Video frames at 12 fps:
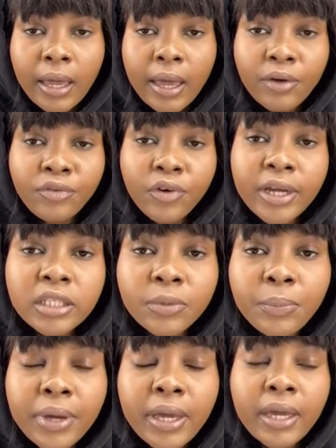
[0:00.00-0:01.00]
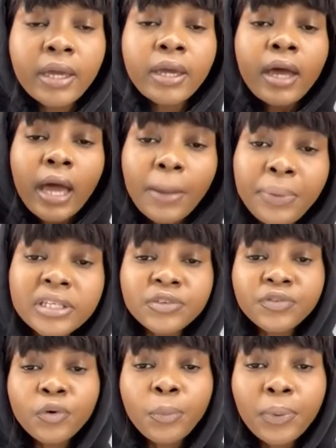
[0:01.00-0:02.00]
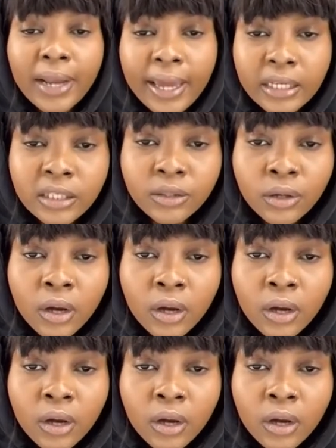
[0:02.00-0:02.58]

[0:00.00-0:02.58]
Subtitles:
For it to be a peaceful place.